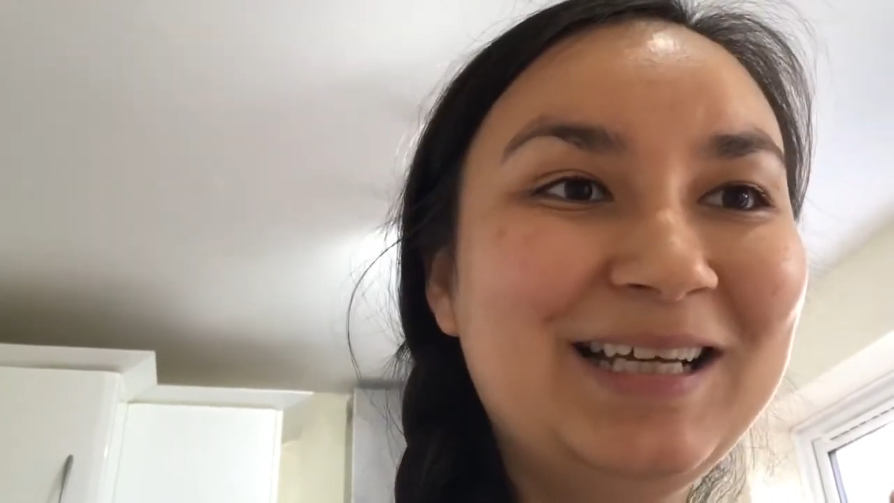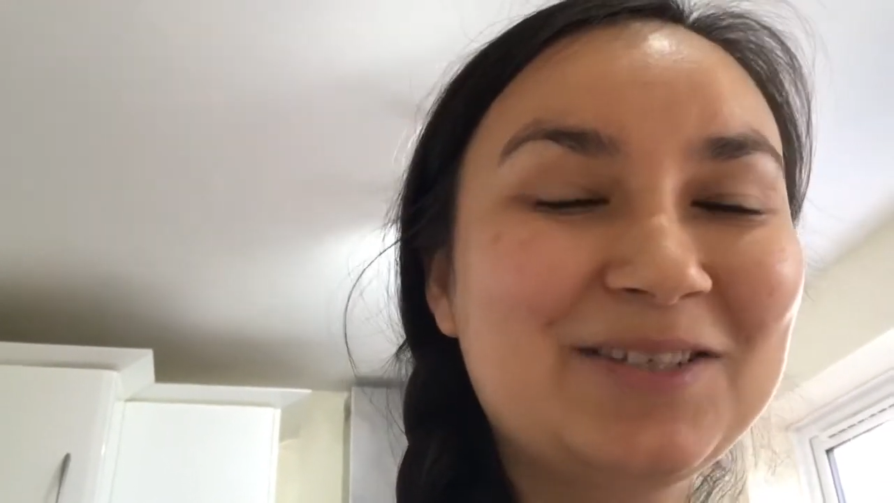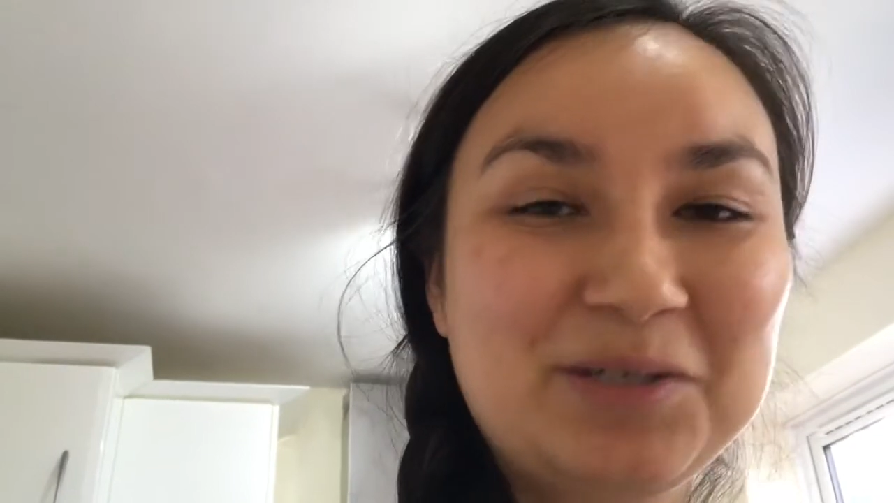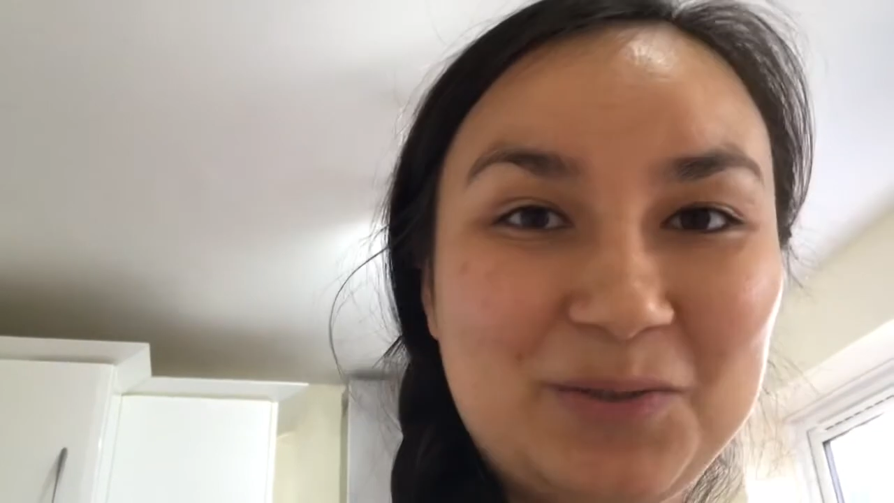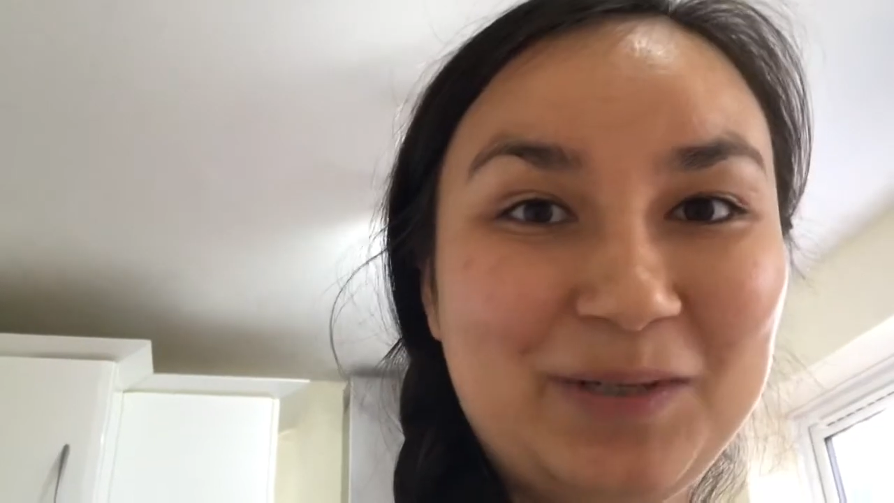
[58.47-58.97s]

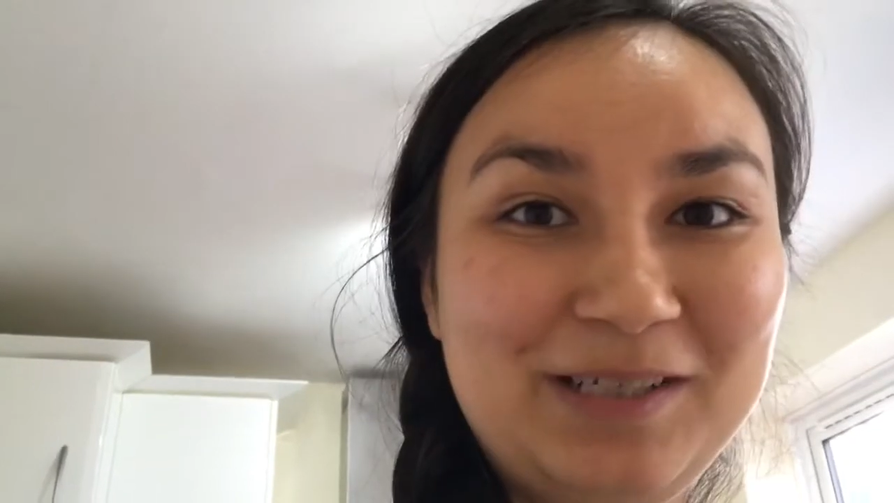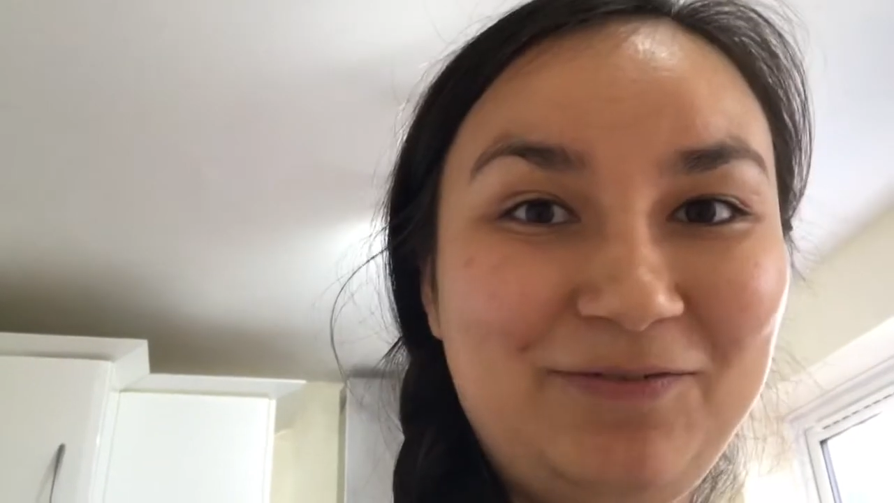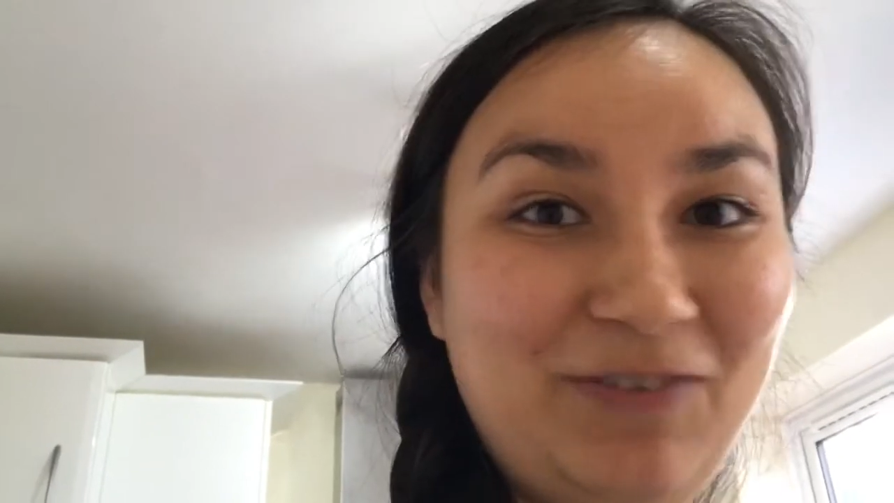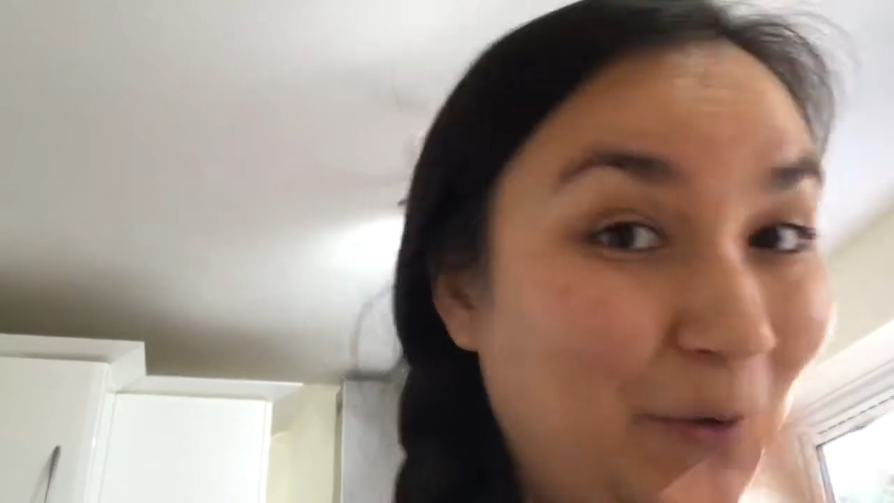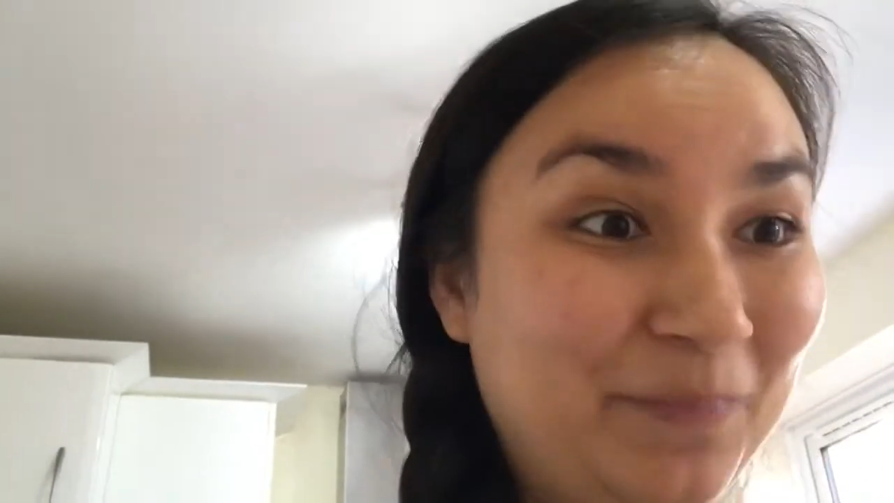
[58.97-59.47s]
So I just wanted
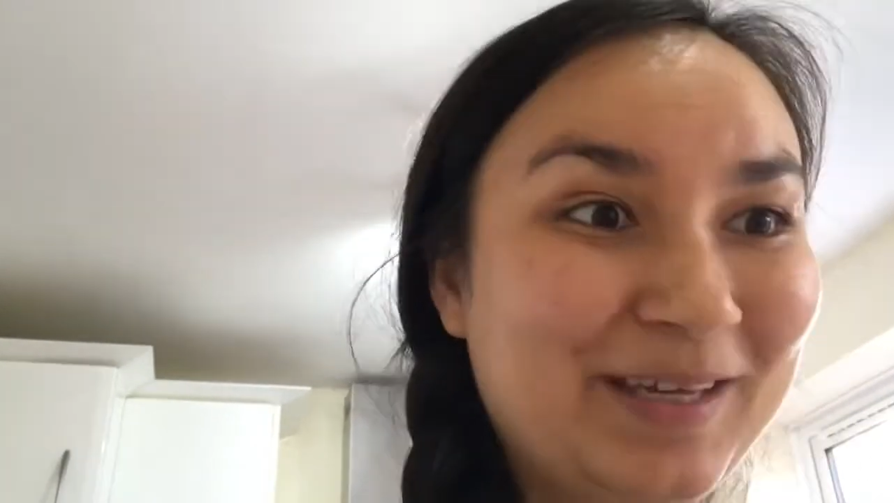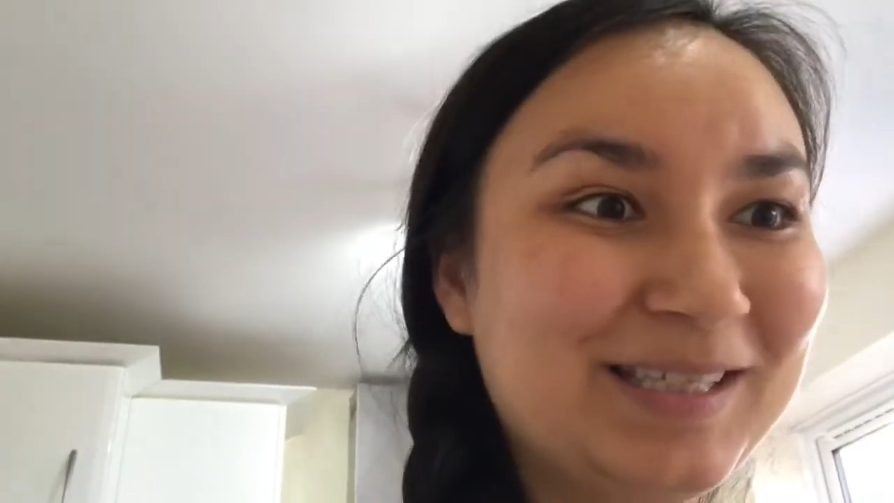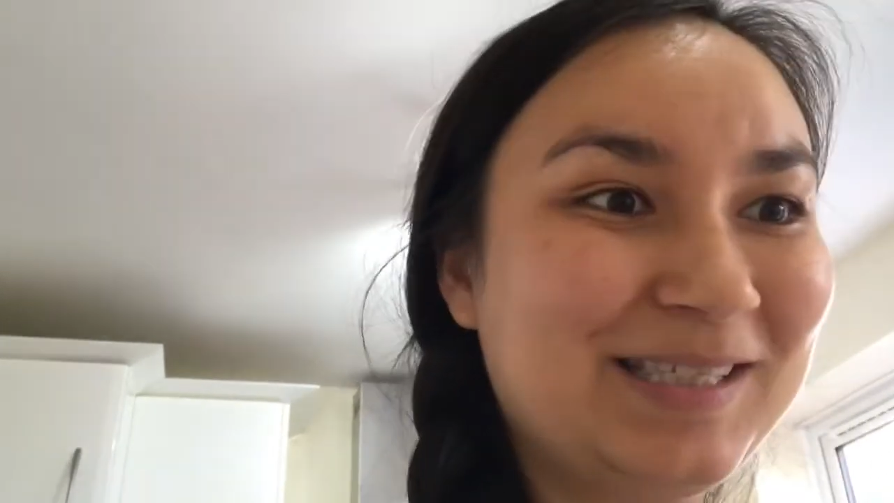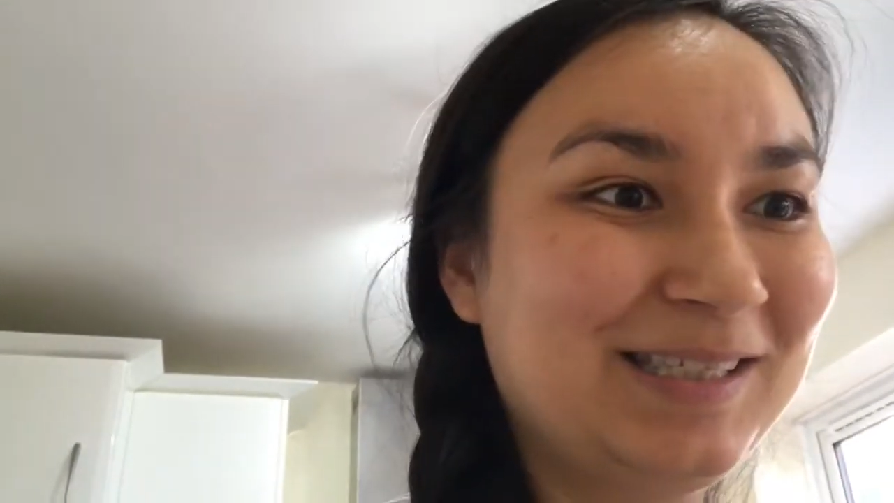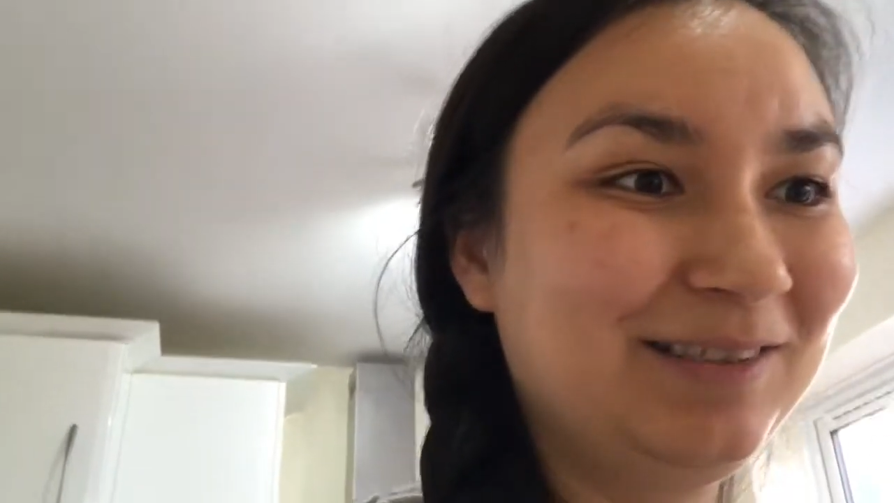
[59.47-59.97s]
to film
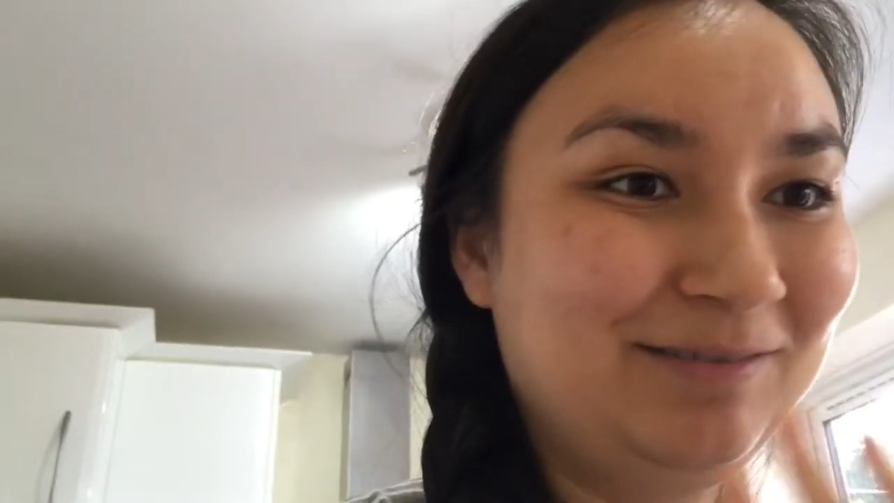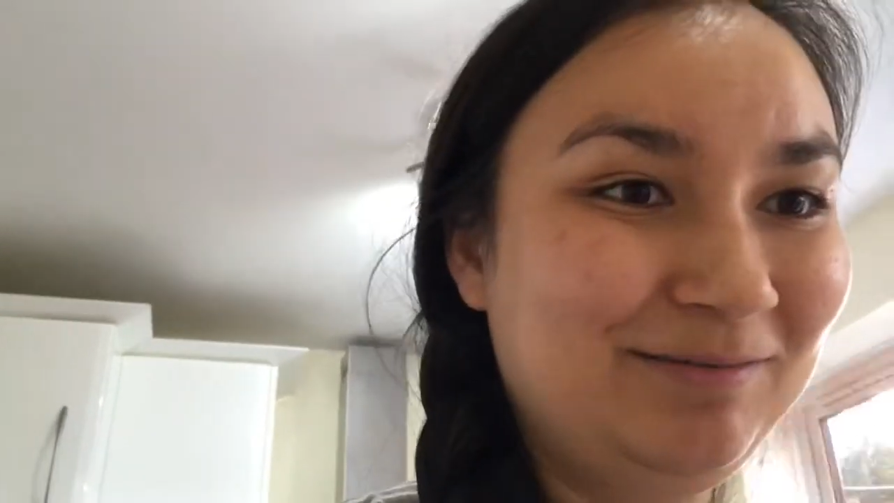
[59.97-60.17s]
this